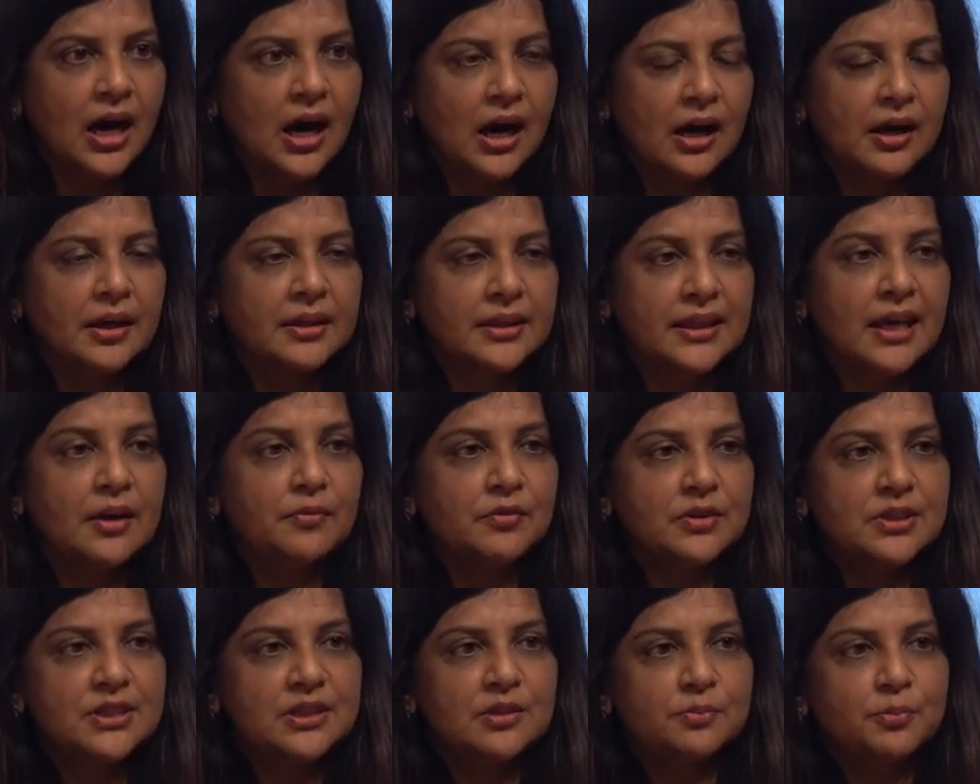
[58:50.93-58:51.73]

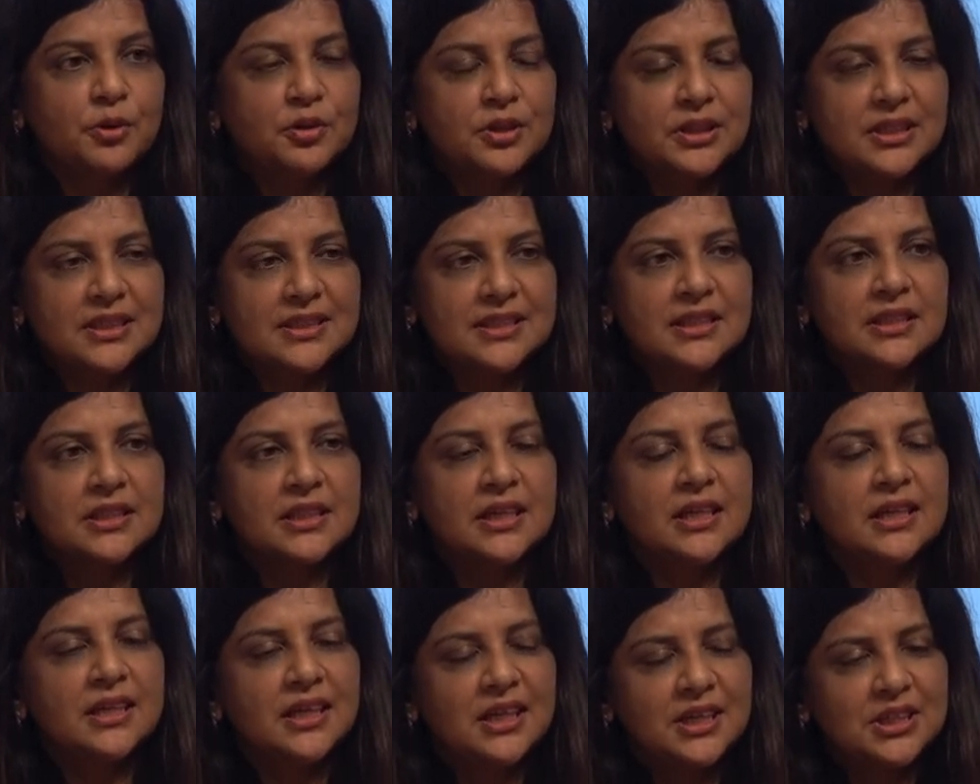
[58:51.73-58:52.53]
That was the point. As a
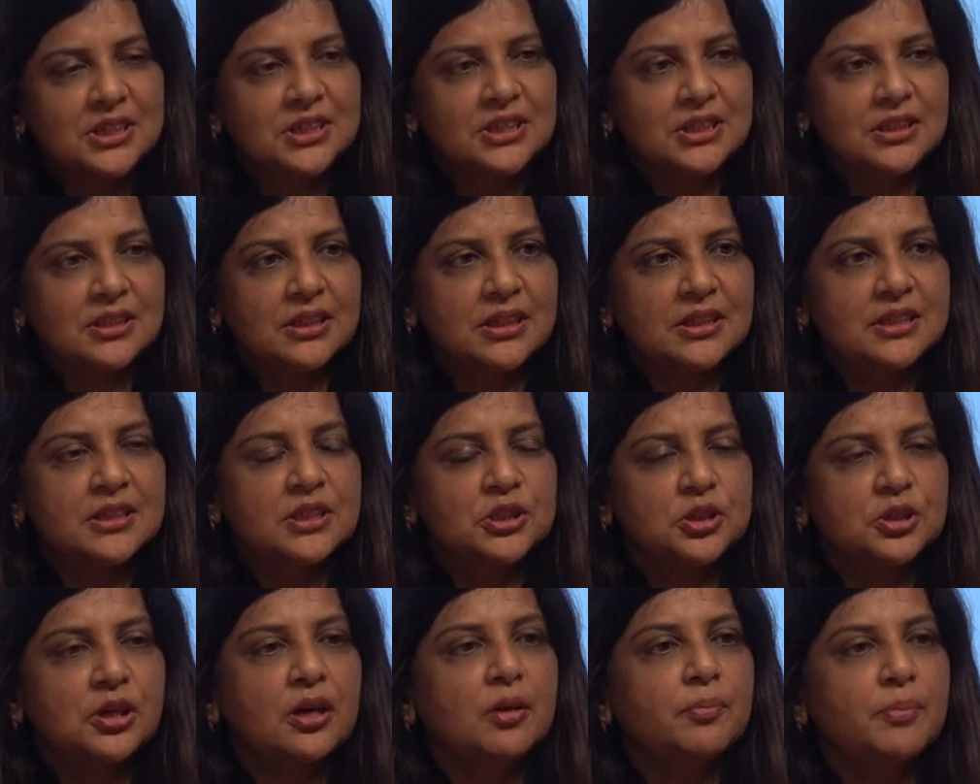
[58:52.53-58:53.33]
teenager, it
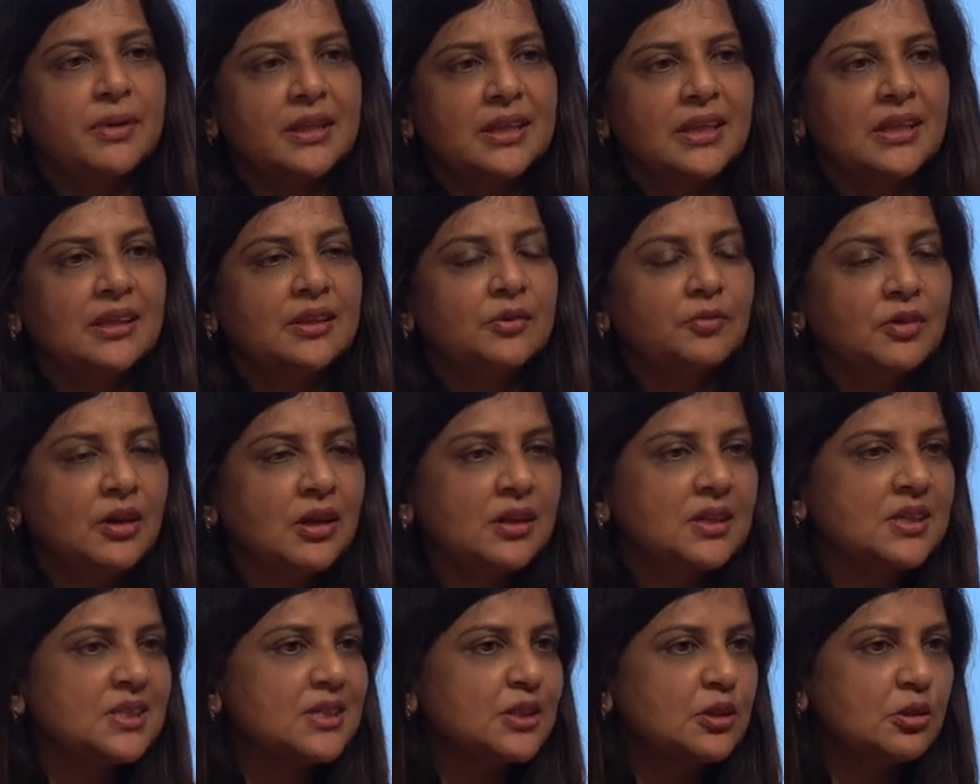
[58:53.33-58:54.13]
struck me that the
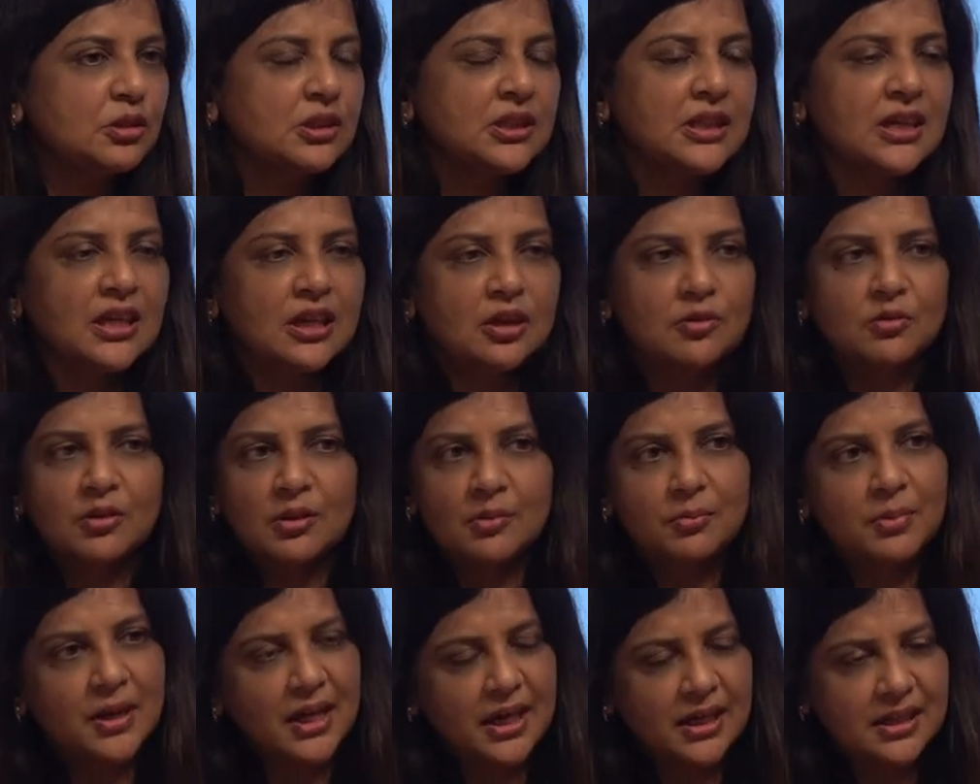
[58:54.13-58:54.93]
world is not an
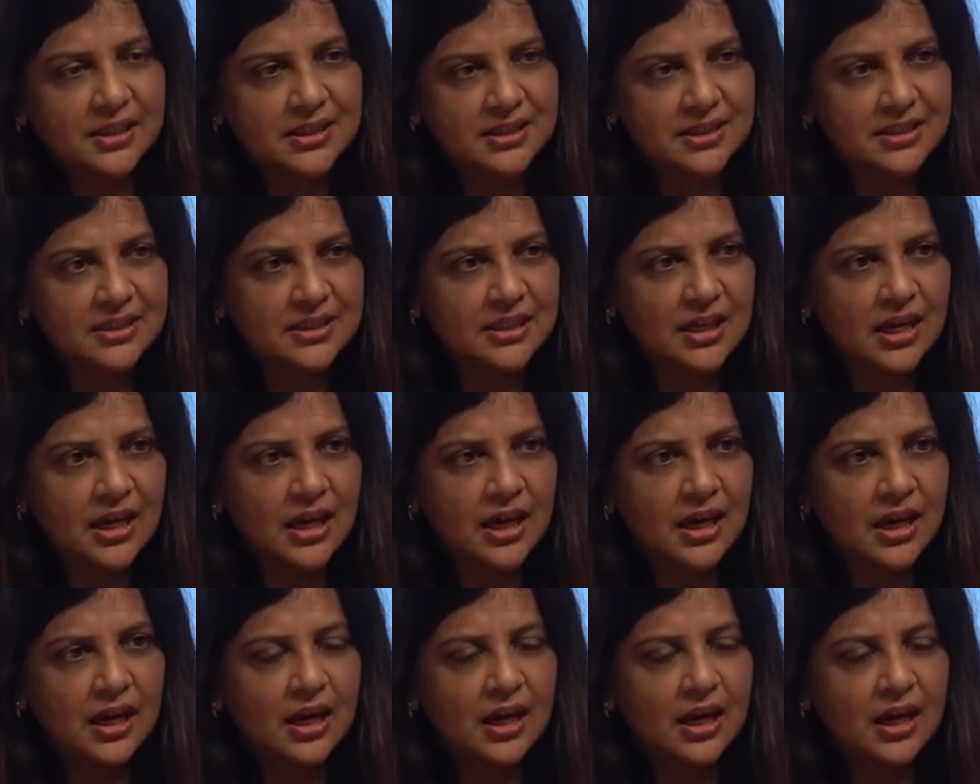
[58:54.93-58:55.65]
equal place.